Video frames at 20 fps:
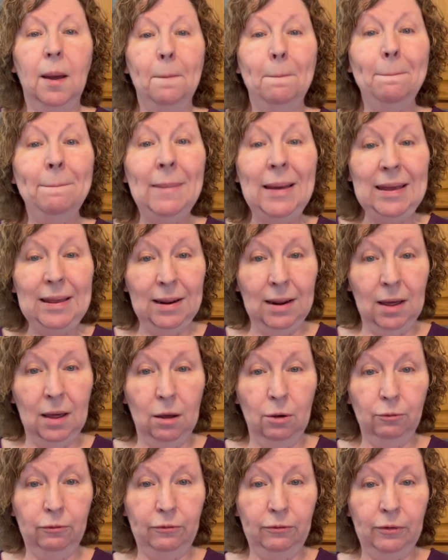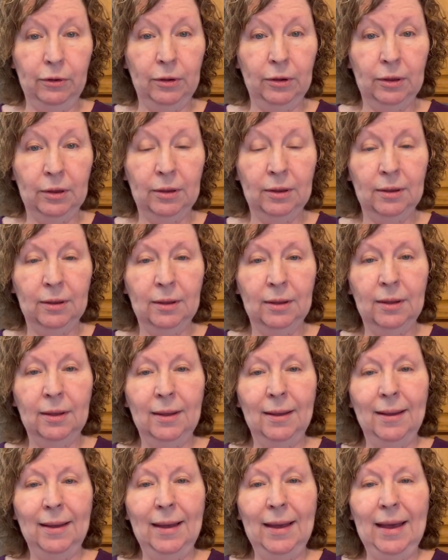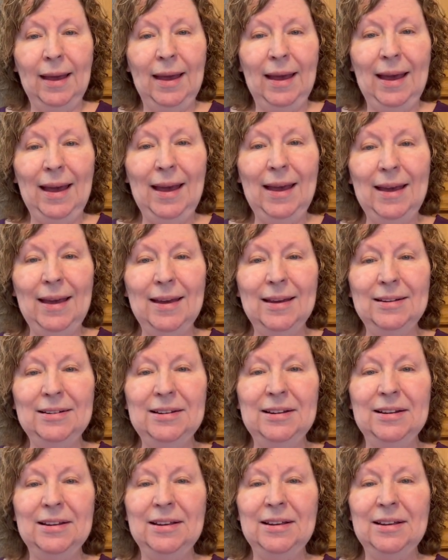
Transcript: meatloaf. And